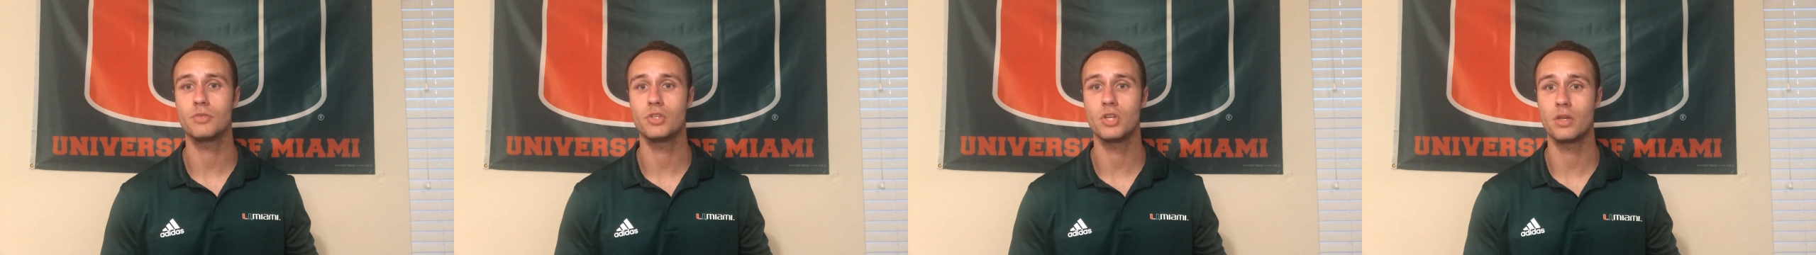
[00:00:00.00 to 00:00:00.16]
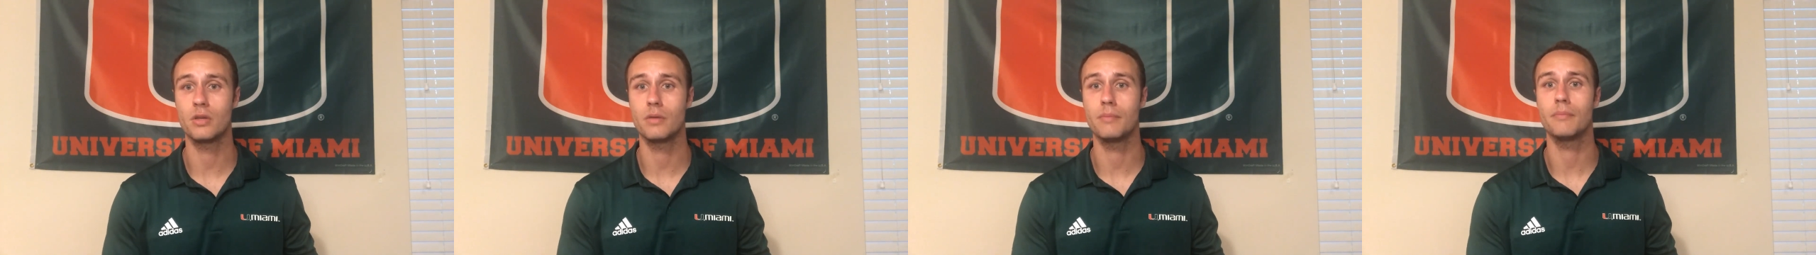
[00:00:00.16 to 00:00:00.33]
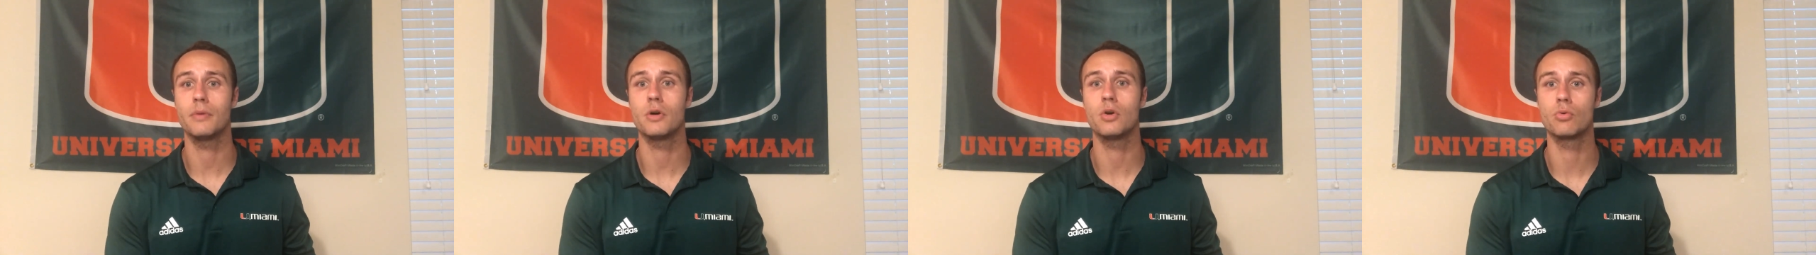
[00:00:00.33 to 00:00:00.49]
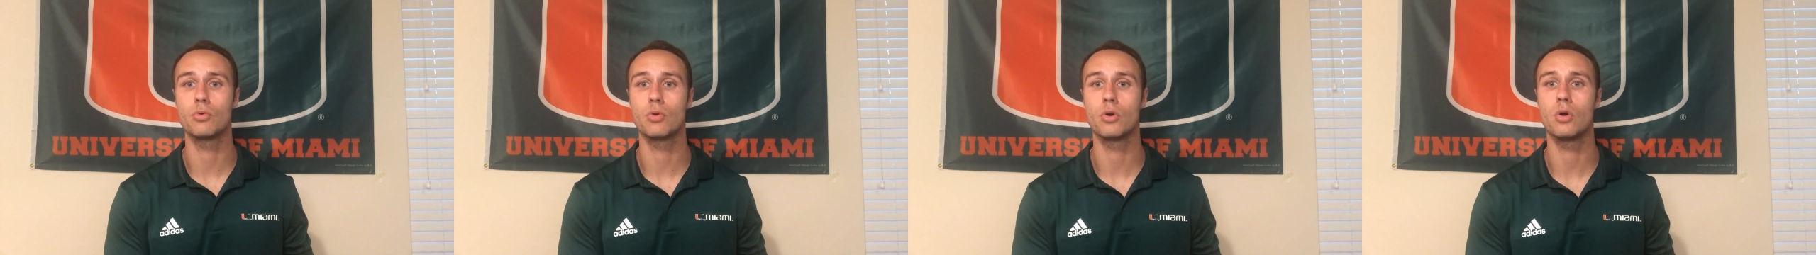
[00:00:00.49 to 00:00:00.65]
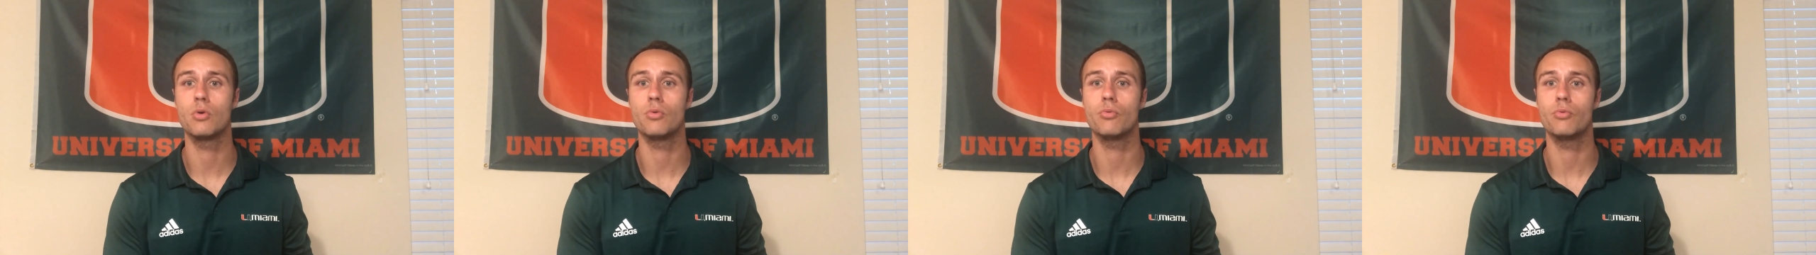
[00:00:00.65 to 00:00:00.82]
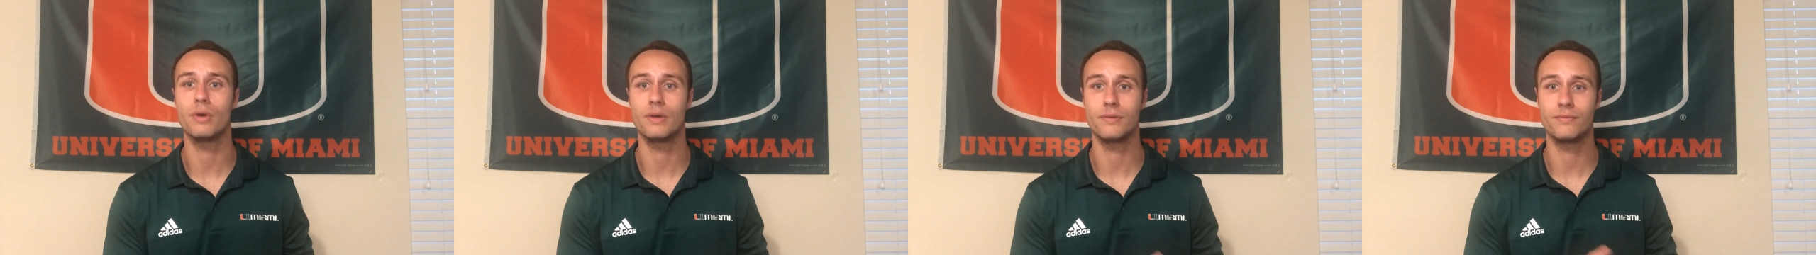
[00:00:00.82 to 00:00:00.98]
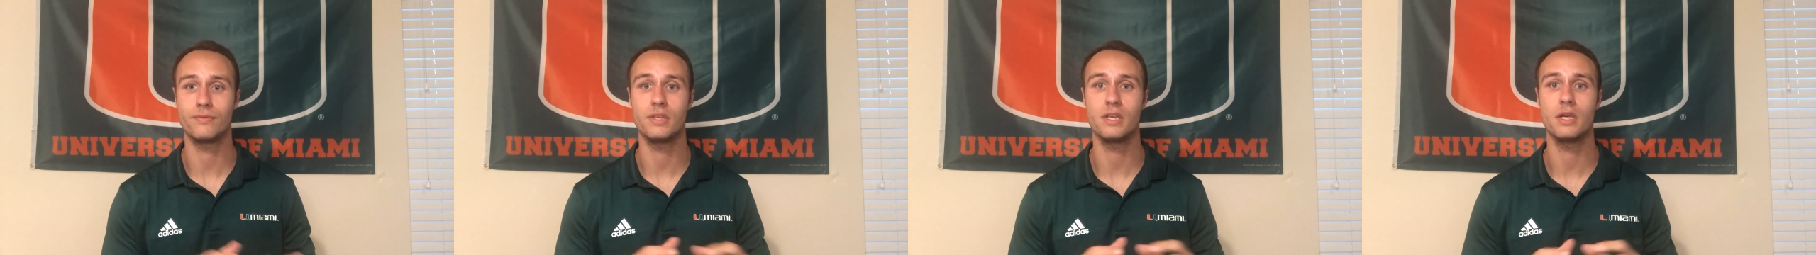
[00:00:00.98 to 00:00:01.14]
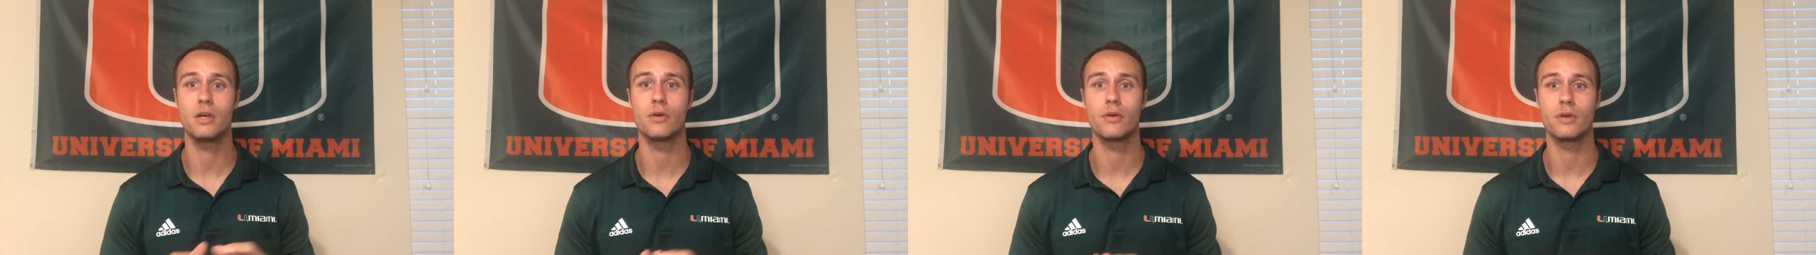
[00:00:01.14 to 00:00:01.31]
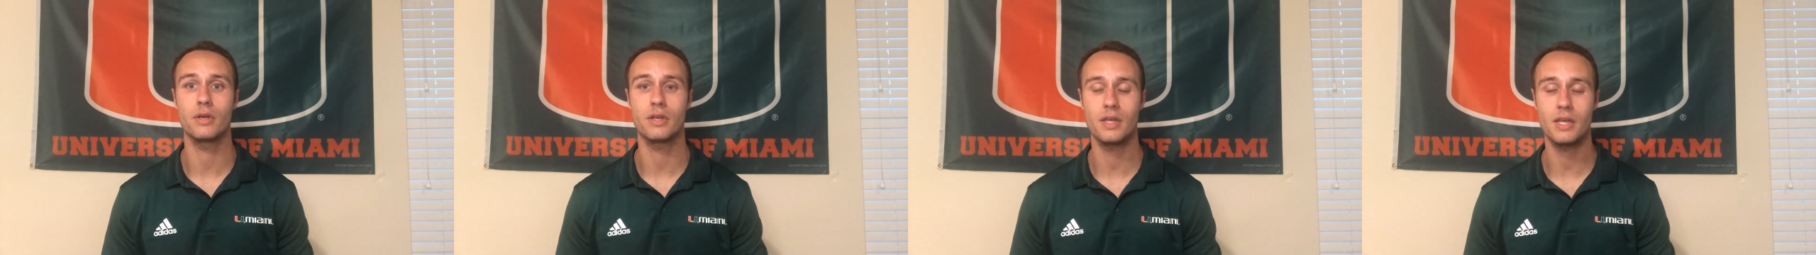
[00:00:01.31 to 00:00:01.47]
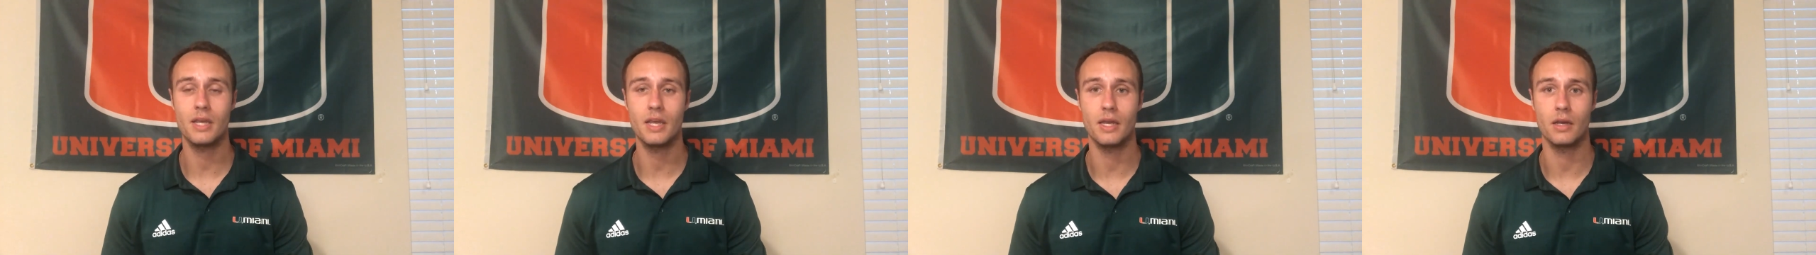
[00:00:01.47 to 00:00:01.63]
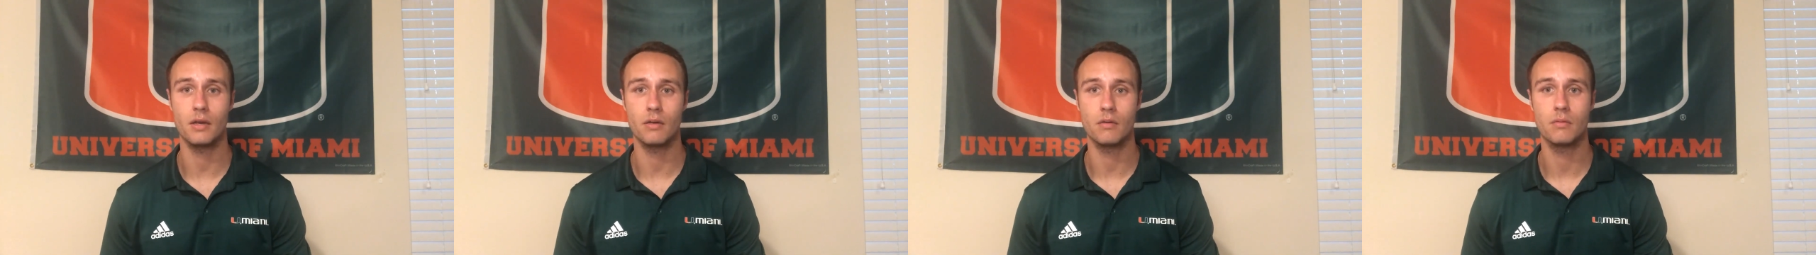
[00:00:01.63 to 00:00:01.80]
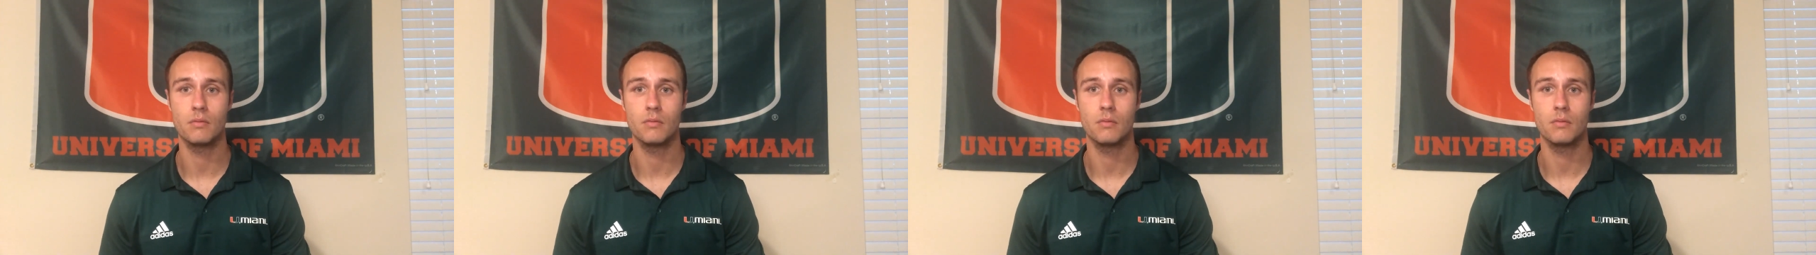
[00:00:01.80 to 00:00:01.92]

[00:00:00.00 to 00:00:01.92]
Jalen Milroe, with De'Ara King.